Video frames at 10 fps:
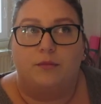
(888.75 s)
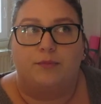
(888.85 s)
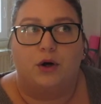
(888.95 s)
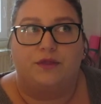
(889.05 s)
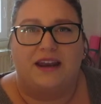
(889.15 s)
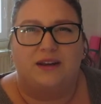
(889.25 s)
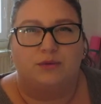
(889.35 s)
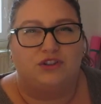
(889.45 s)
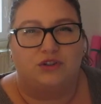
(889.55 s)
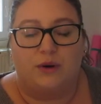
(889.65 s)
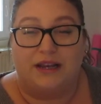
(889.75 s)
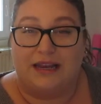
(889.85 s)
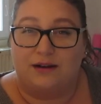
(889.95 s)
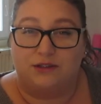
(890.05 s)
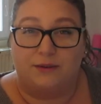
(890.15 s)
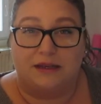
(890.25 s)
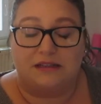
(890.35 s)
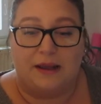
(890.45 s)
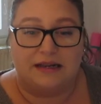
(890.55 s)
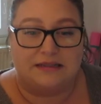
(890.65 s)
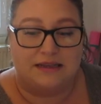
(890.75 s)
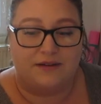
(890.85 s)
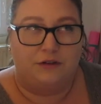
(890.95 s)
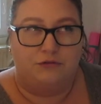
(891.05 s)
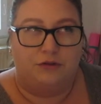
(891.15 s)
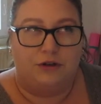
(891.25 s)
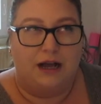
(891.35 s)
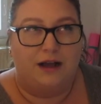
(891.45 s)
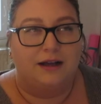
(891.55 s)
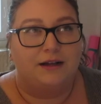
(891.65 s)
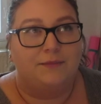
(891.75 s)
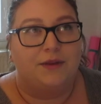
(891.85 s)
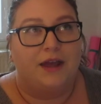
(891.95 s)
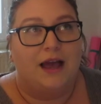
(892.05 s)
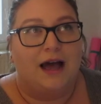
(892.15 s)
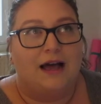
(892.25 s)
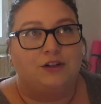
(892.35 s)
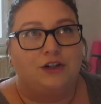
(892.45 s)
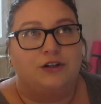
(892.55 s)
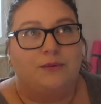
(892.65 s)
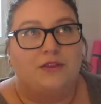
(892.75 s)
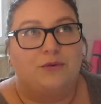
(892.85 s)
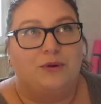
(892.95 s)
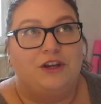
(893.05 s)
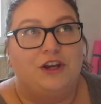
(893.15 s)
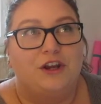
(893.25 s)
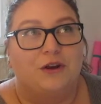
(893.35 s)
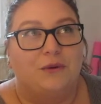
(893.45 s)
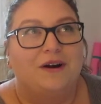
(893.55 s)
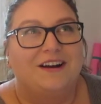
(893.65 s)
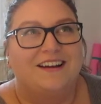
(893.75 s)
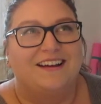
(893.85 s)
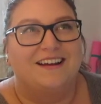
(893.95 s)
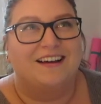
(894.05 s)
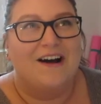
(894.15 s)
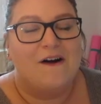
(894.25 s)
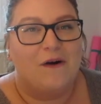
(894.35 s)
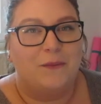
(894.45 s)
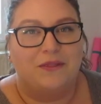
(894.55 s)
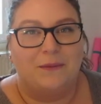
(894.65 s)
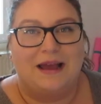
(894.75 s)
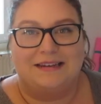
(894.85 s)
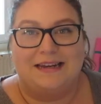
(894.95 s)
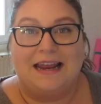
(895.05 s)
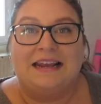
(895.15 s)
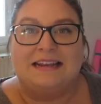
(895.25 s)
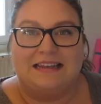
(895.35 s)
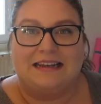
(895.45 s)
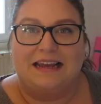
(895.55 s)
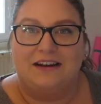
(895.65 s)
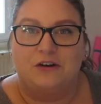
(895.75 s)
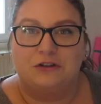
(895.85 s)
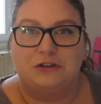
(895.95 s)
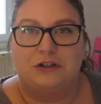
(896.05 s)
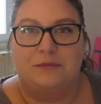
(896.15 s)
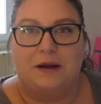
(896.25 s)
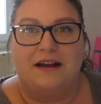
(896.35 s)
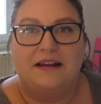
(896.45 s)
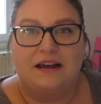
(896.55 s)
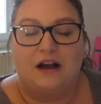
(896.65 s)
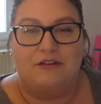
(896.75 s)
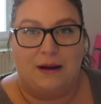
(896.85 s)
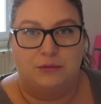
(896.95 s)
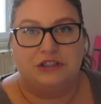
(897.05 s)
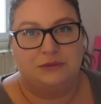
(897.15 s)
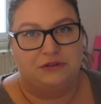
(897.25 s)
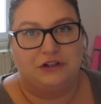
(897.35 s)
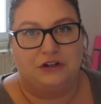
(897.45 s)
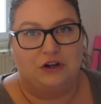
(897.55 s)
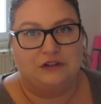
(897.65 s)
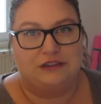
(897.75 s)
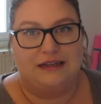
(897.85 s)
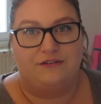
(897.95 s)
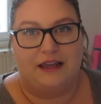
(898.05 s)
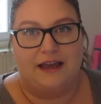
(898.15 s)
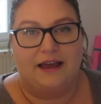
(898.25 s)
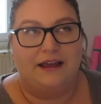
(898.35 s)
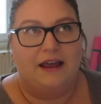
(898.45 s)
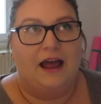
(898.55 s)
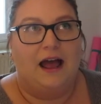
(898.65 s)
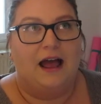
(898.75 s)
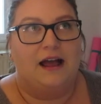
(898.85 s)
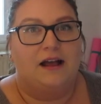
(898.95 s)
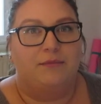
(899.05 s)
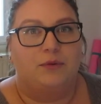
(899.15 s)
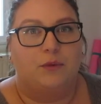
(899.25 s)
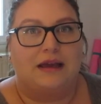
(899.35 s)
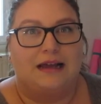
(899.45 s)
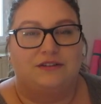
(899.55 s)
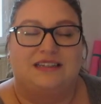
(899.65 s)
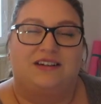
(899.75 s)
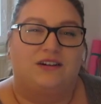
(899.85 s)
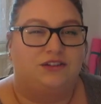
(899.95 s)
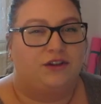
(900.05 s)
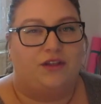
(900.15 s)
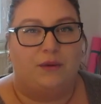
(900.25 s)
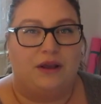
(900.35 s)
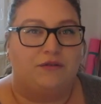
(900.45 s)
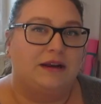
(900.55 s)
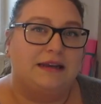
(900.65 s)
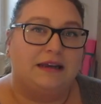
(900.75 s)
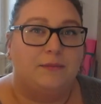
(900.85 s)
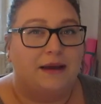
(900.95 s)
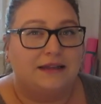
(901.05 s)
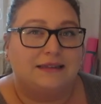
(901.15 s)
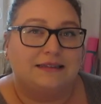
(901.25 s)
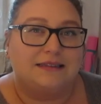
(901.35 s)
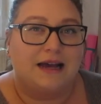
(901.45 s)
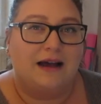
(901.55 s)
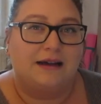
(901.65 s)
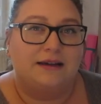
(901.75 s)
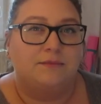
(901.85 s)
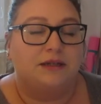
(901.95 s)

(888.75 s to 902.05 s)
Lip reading: but then it was just working out too expensive. I don't know whether we knew or whether we had an inkling in October of how much it was going to cost to live here. But we kind of said, oh, I don't think we can really commit at this time,